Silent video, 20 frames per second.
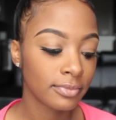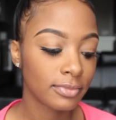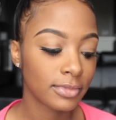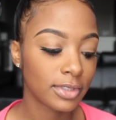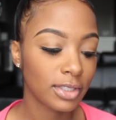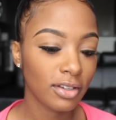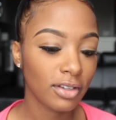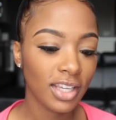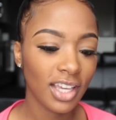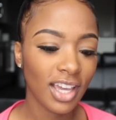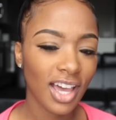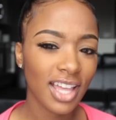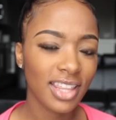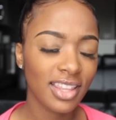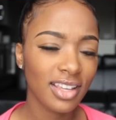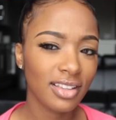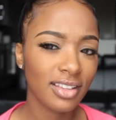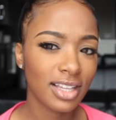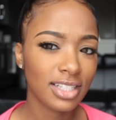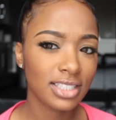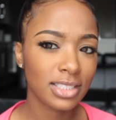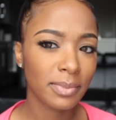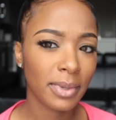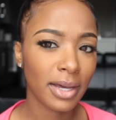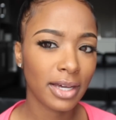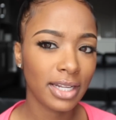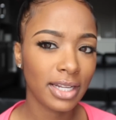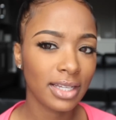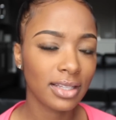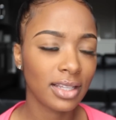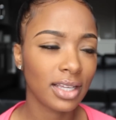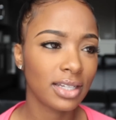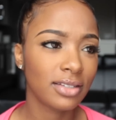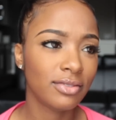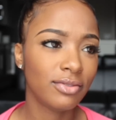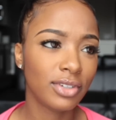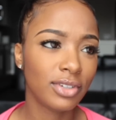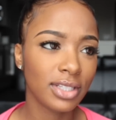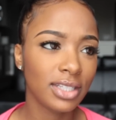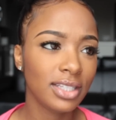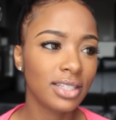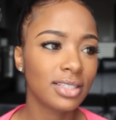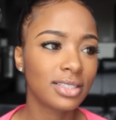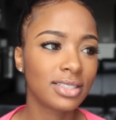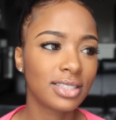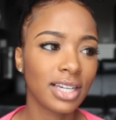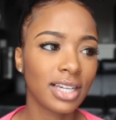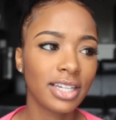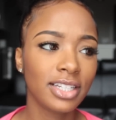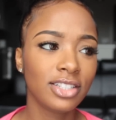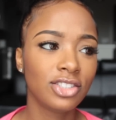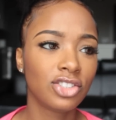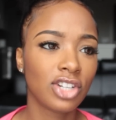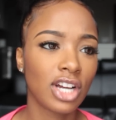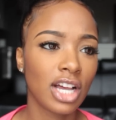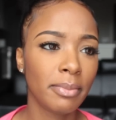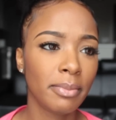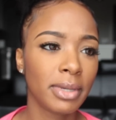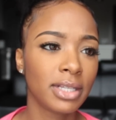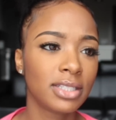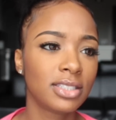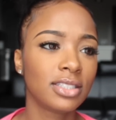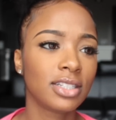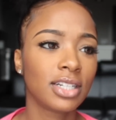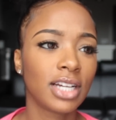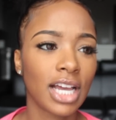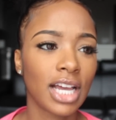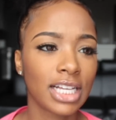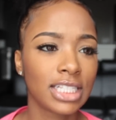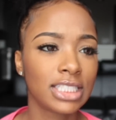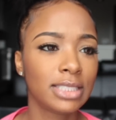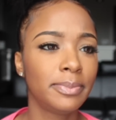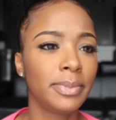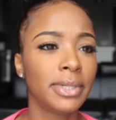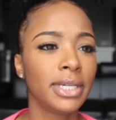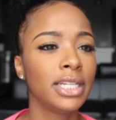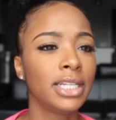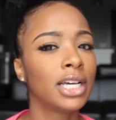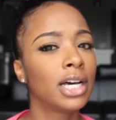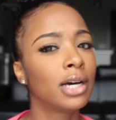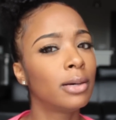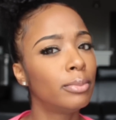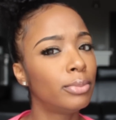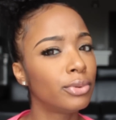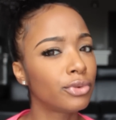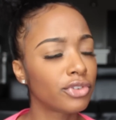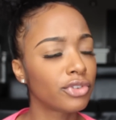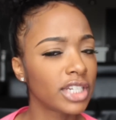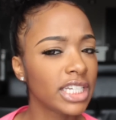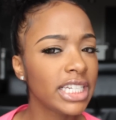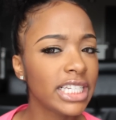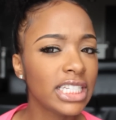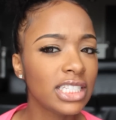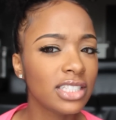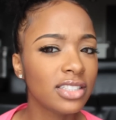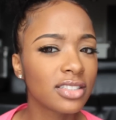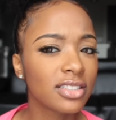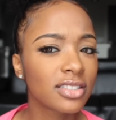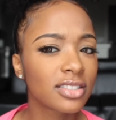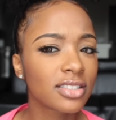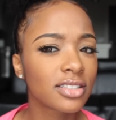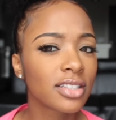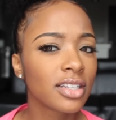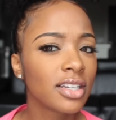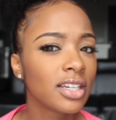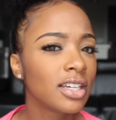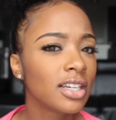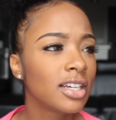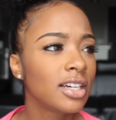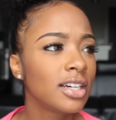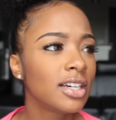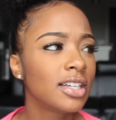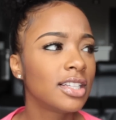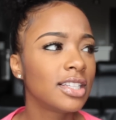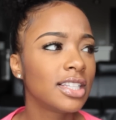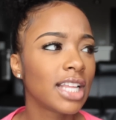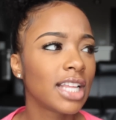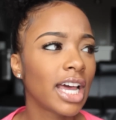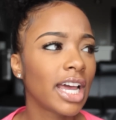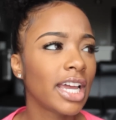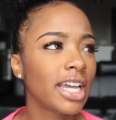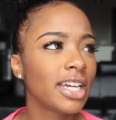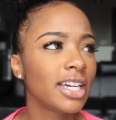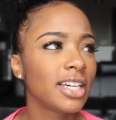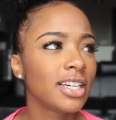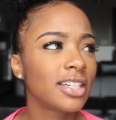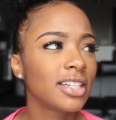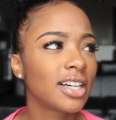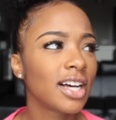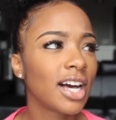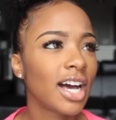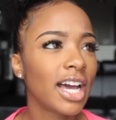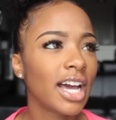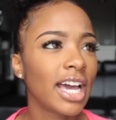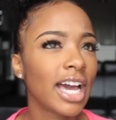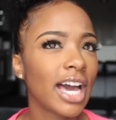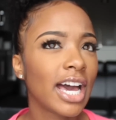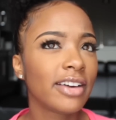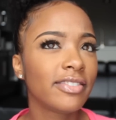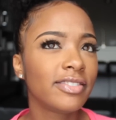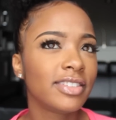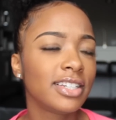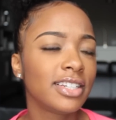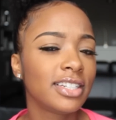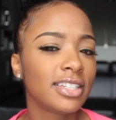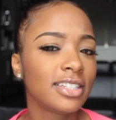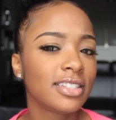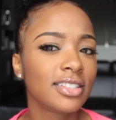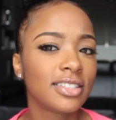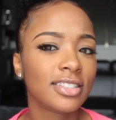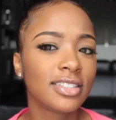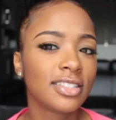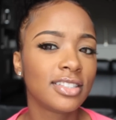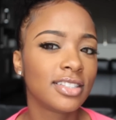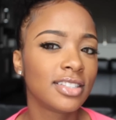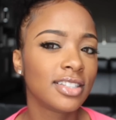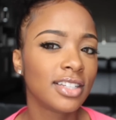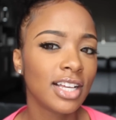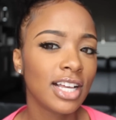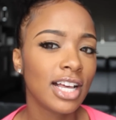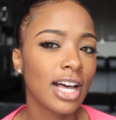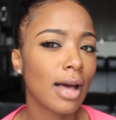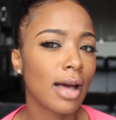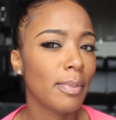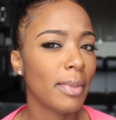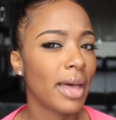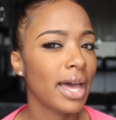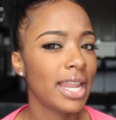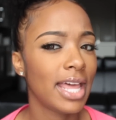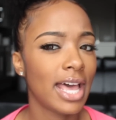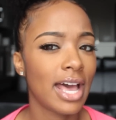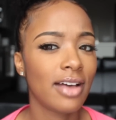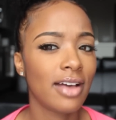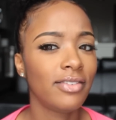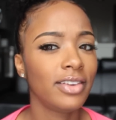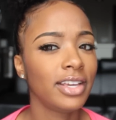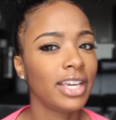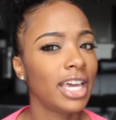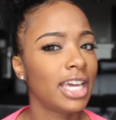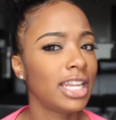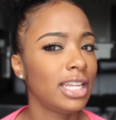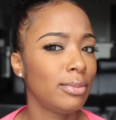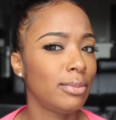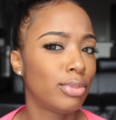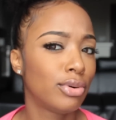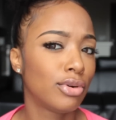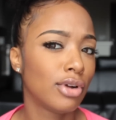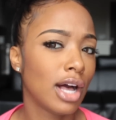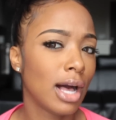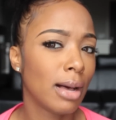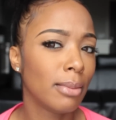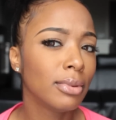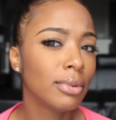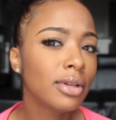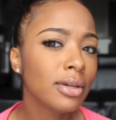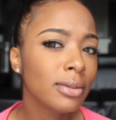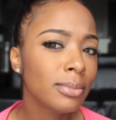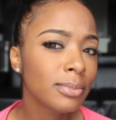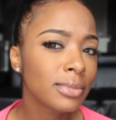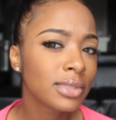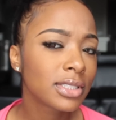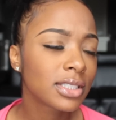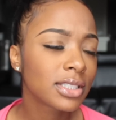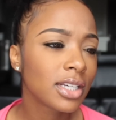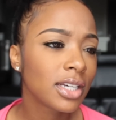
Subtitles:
So yeah, I think that's about it. Like really the second trimester has been a breeze. Like I'm not having any problems.